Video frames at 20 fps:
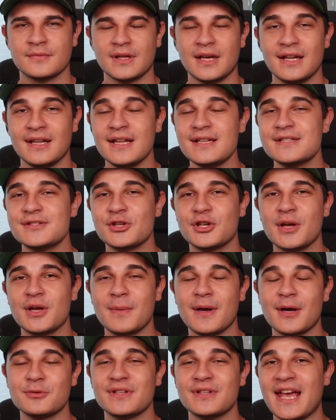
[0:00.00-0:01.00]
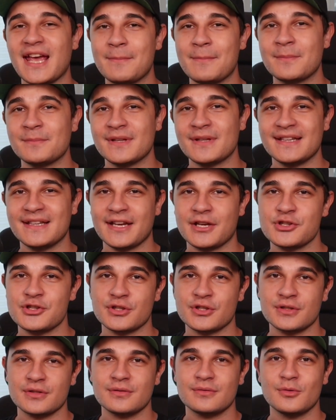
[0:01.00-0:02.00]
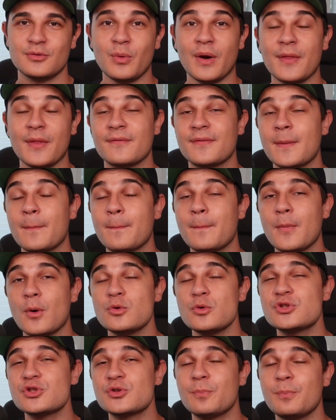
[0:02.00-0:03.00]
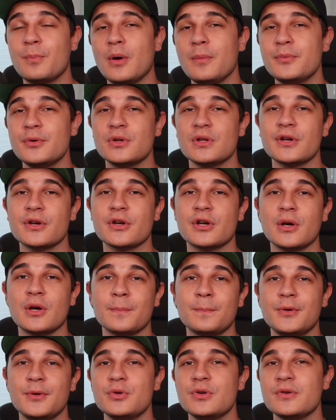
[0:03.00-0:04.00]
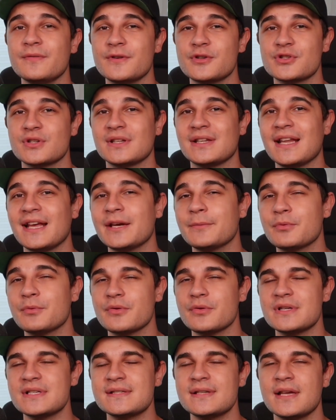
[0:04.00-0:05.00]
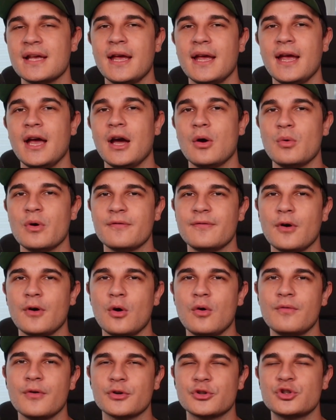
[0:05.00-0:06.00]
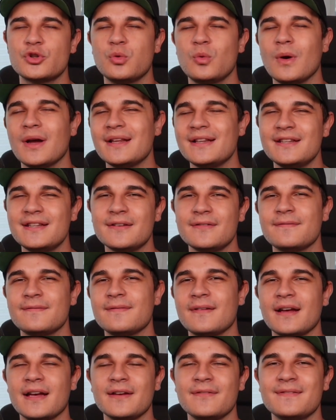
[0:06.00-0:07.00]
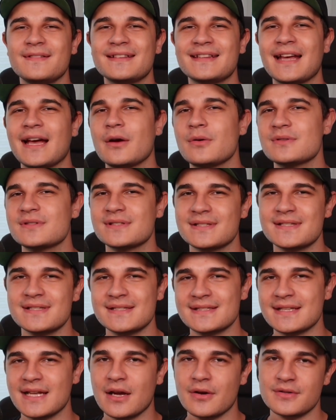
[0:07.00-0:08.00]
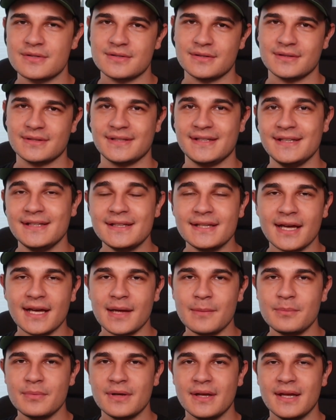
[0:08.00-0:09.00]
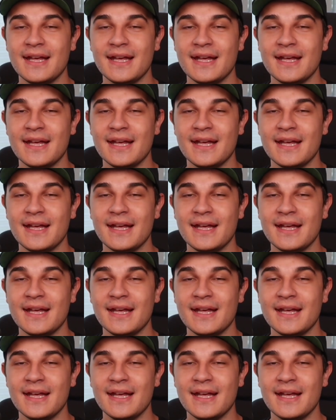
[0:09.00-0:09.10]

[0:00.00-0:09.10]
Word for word: Let's talk about MMDetection, one of the most popular computer vision libraries with over twenty-five thousand stars on GitHub,